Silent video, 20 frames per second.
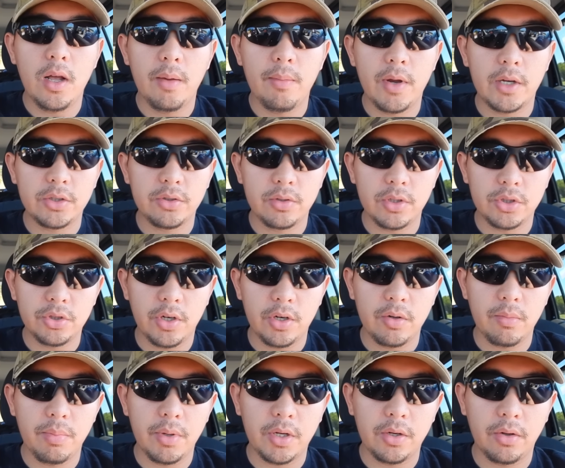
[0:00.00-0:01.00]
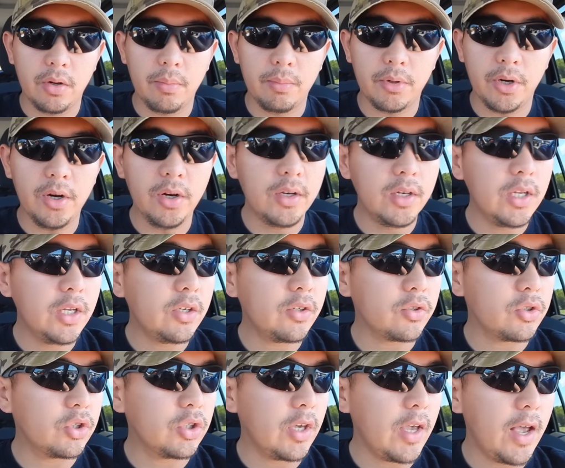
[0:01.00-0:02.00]
I'm actually trying to pick her up early
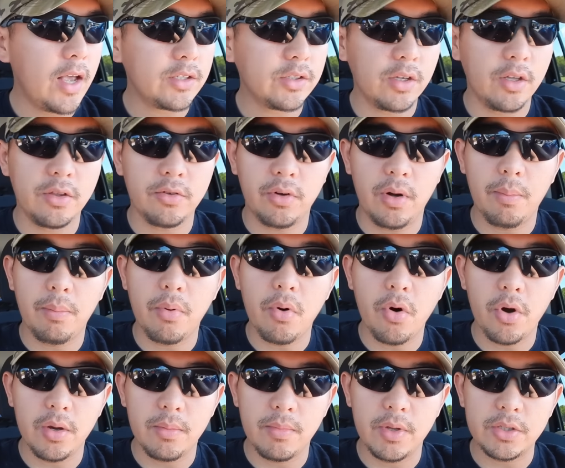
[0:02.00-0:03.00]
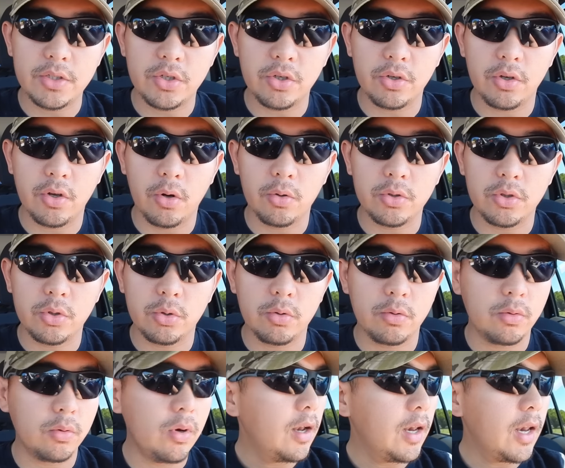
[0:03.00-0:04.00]
because she has other appointments to go
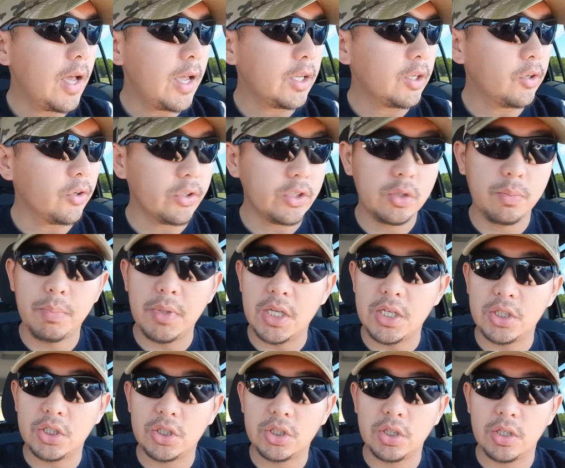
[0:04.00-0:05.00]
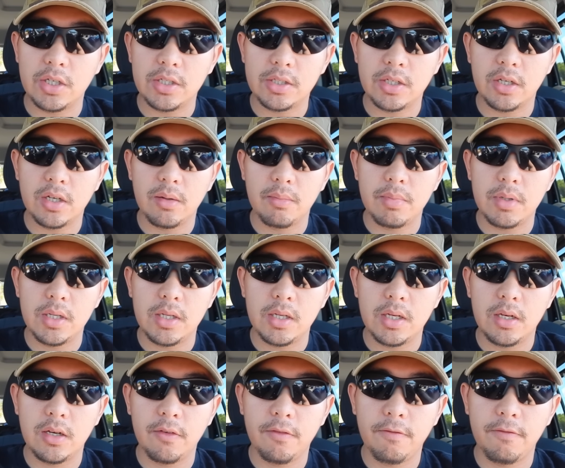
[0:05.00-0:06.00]
to, like her speech is gonna
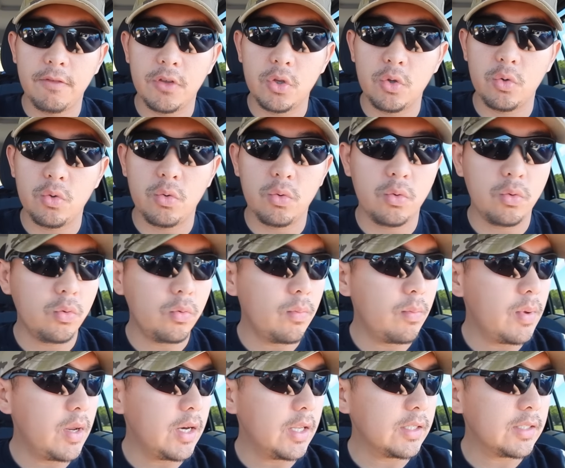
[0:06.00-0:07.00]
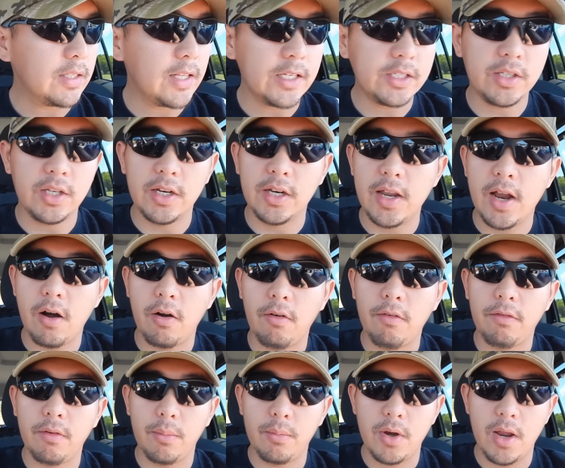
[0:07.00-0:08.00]
be in a few minutes, less than an hour
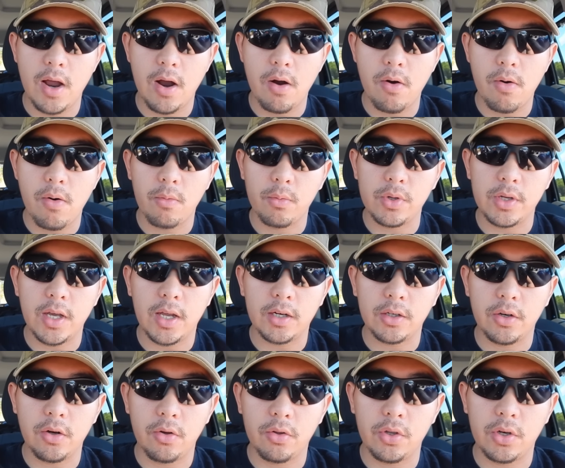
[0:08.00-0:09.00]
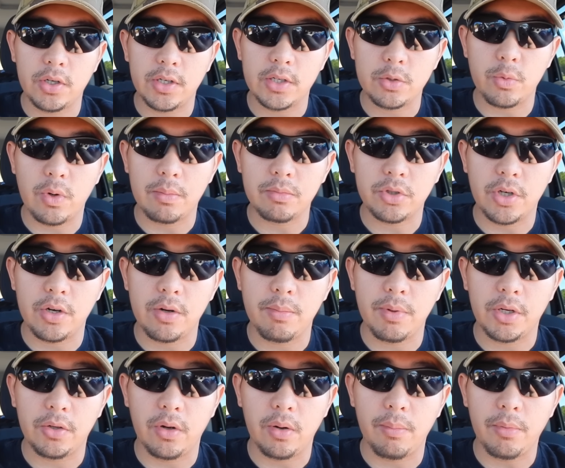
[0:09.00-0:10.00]
from now, we gotta go there. That's why I'm trying to
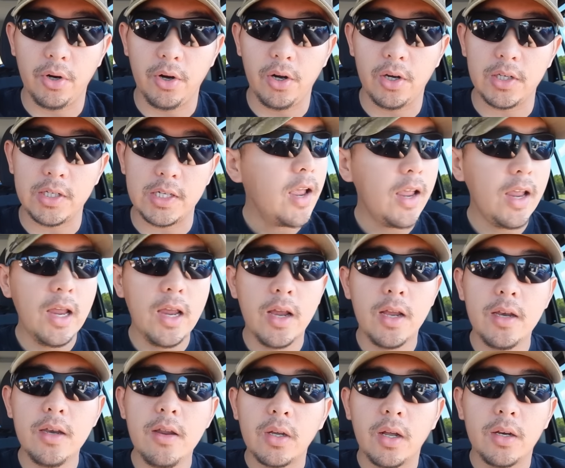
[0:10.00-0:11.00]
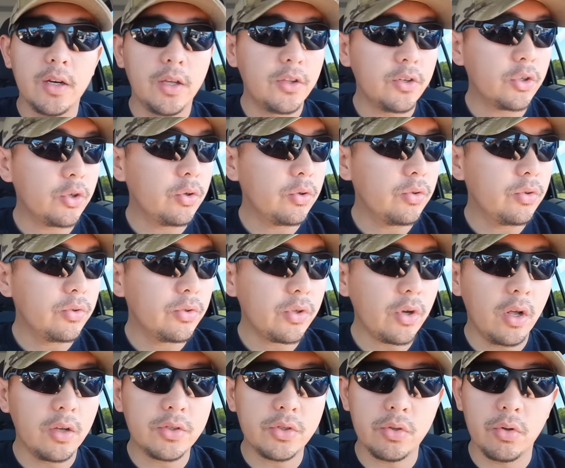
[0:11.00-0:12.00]
pick her up early. And another good news
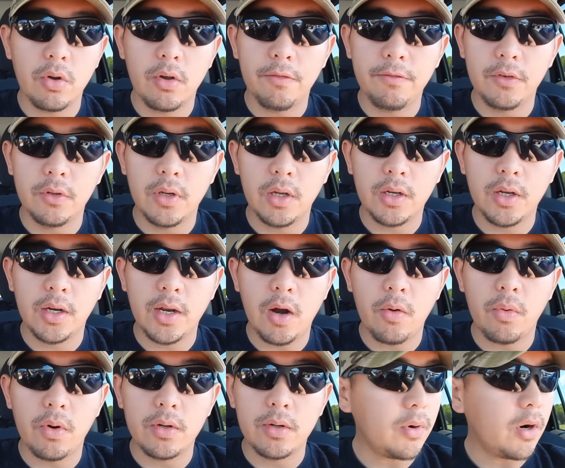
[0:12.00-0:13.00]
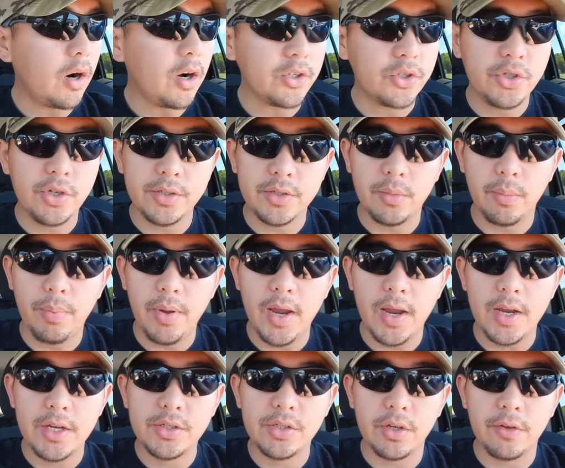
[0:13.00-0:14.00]
also, if you look at our ARCHIEzzle
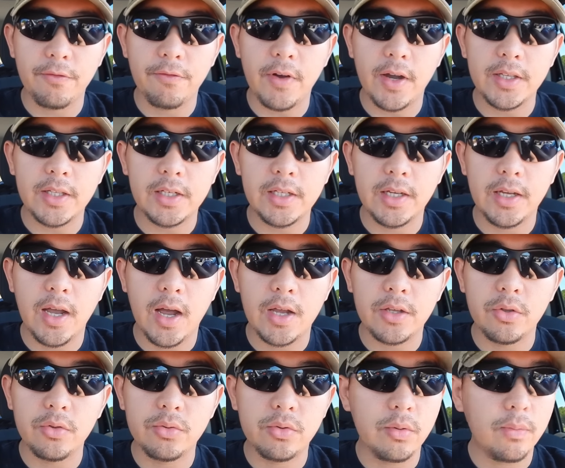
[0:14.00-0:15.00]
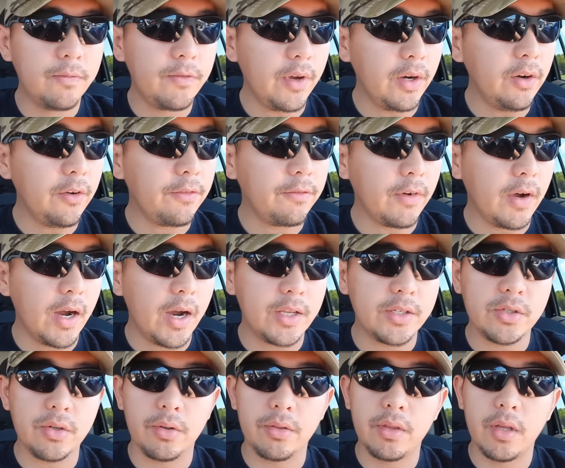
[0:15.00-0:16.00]
page, it finally got YouTube
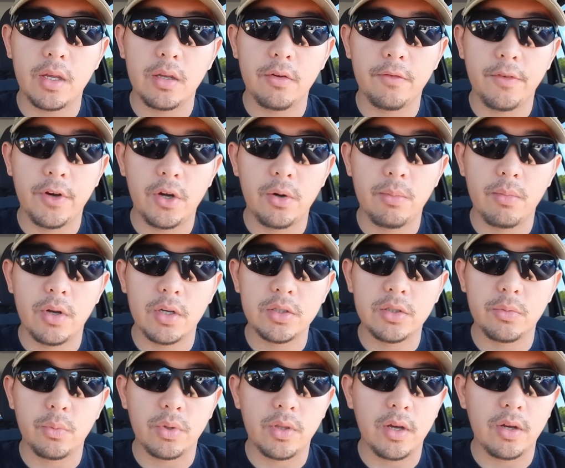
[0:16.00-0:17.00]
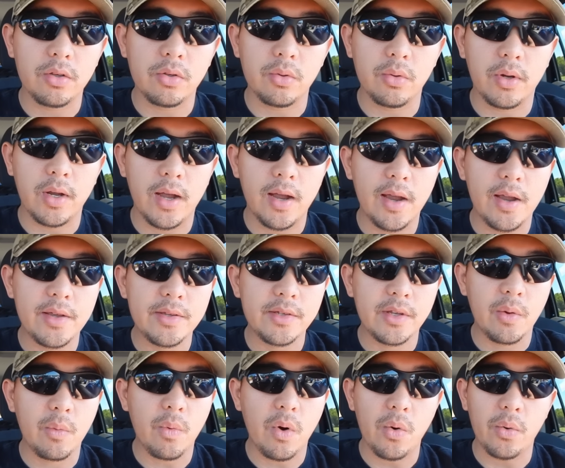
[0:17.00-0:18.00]
verified. So thank you very much. Without you guys,
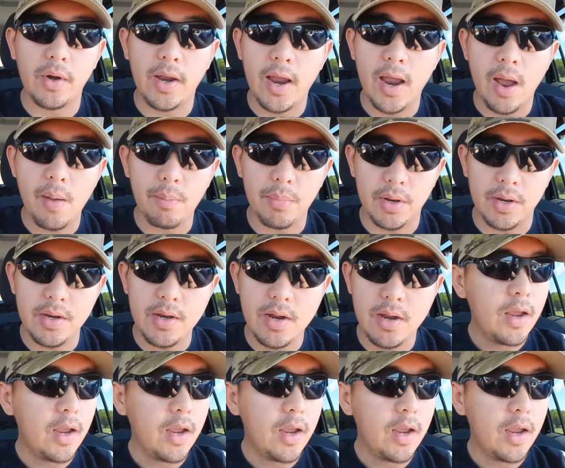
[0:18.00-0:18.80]
it won't happen.